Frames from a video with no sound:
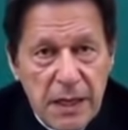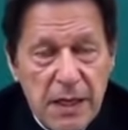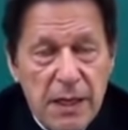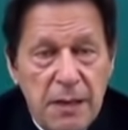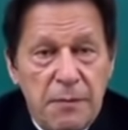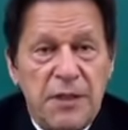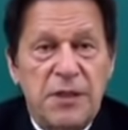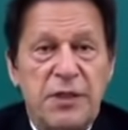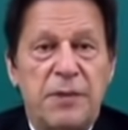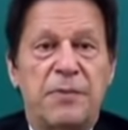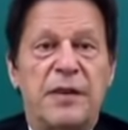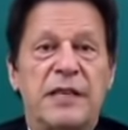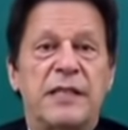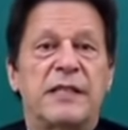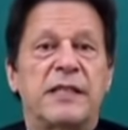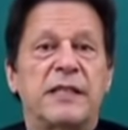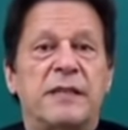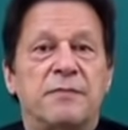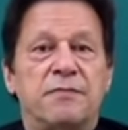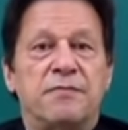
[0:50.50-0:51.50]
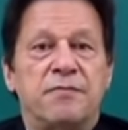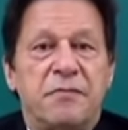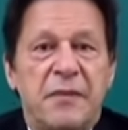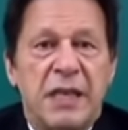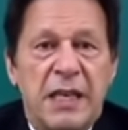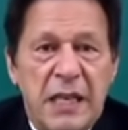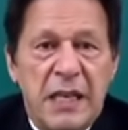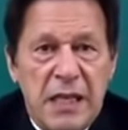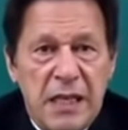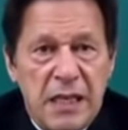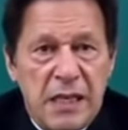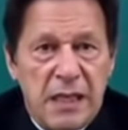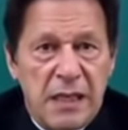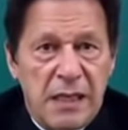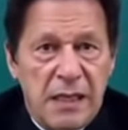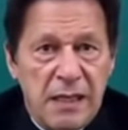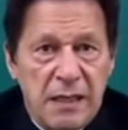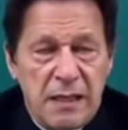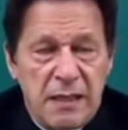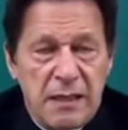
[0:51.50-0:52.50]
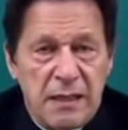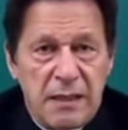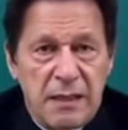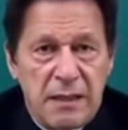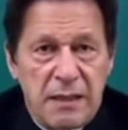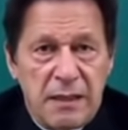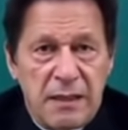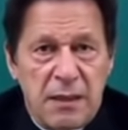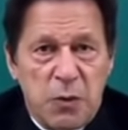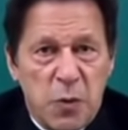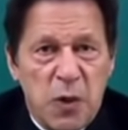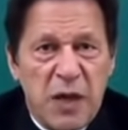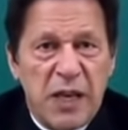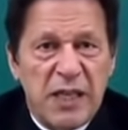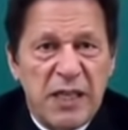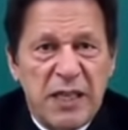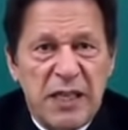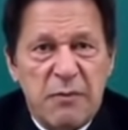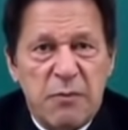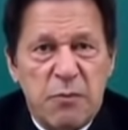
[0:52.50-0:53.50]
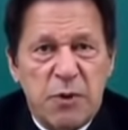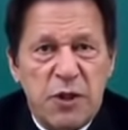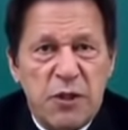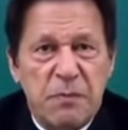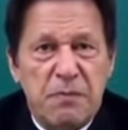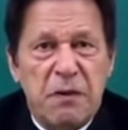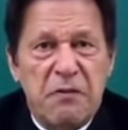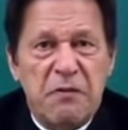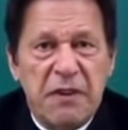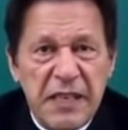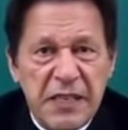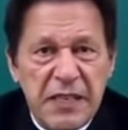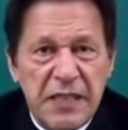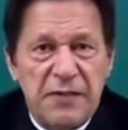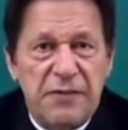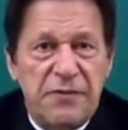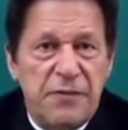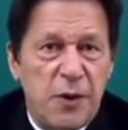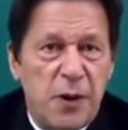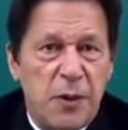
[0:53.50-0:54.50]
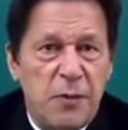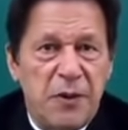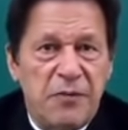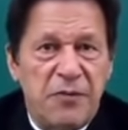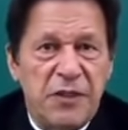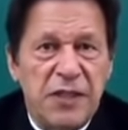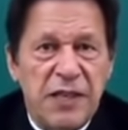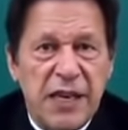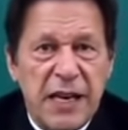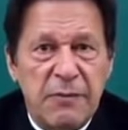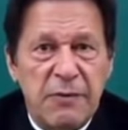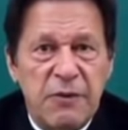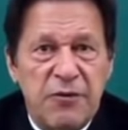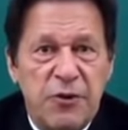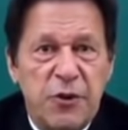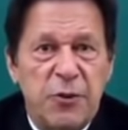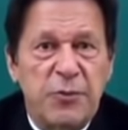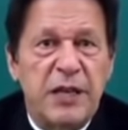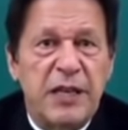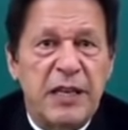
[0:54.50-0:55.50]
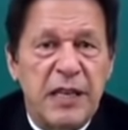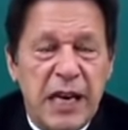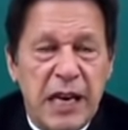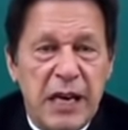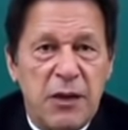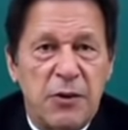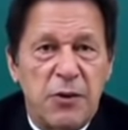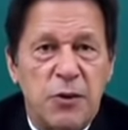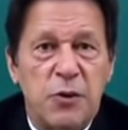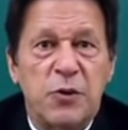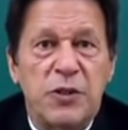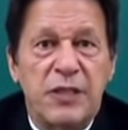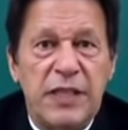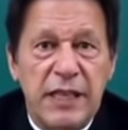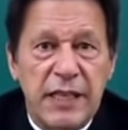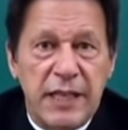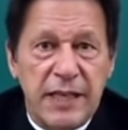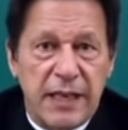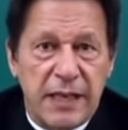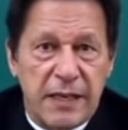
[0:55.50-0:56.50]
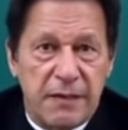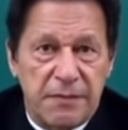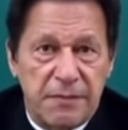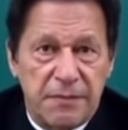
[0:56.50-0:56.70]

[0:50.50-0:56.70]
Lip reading: Mr. President, the worst and most pervasive form of Islamophobia now rules India.